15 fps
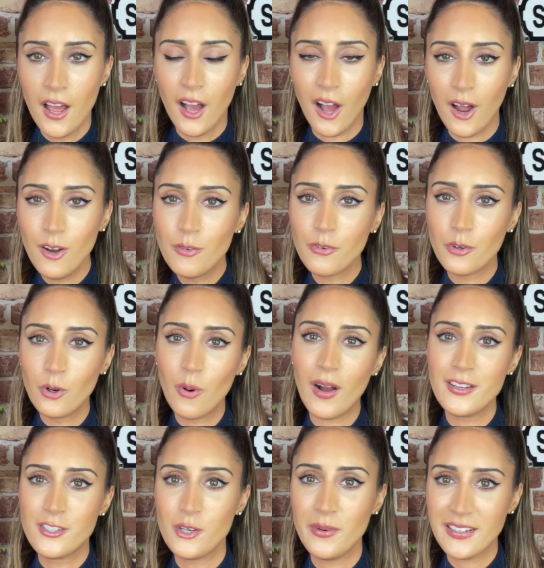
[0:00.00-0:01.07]
Overall, I
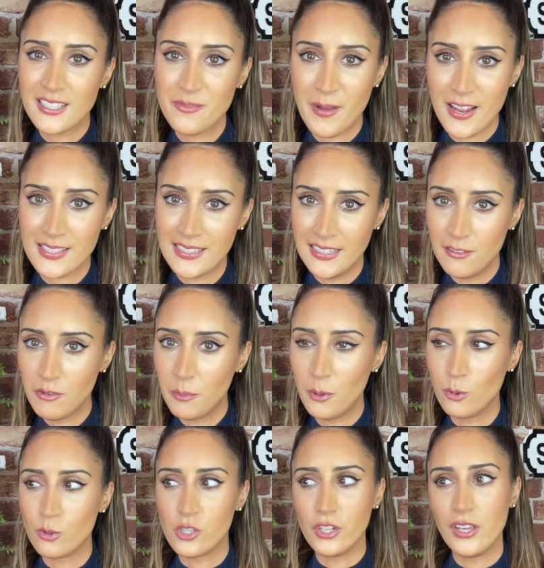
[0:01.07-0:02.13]
do expect
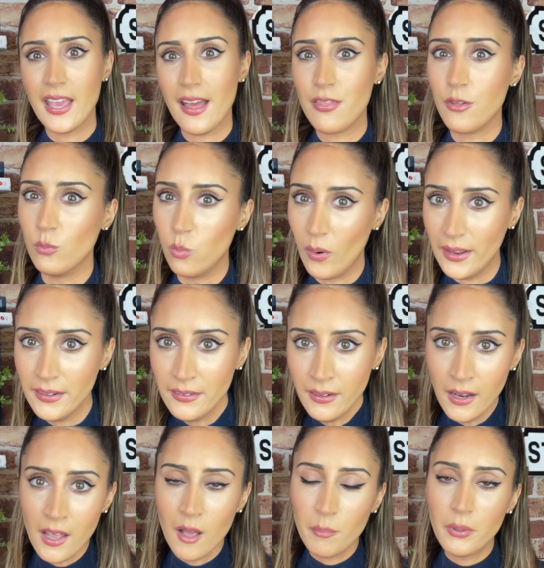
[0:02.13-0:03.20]
Liverpool to get the win,
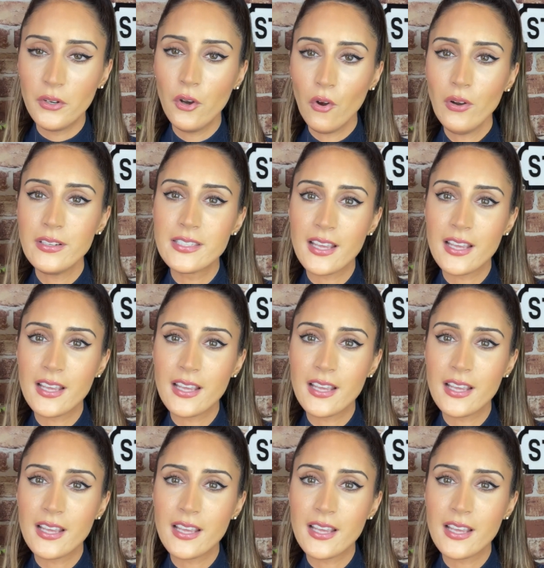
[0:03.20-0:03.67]
but not as